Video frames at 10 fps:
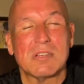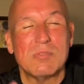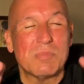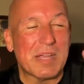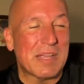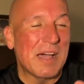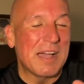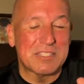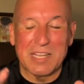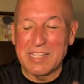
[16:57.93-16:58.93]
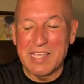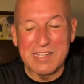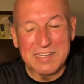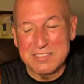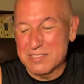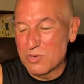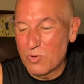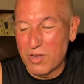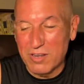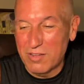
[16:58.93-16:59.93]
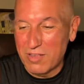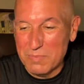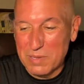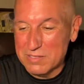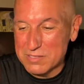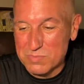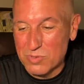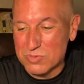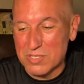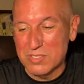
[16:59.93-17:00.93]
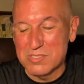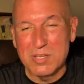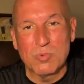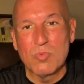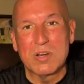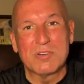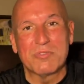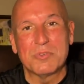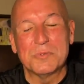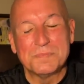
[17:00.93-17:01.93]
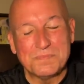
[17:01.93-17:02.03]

Oh my gosh, I can't, I just go on and on about the smoke salts. They're wonderful.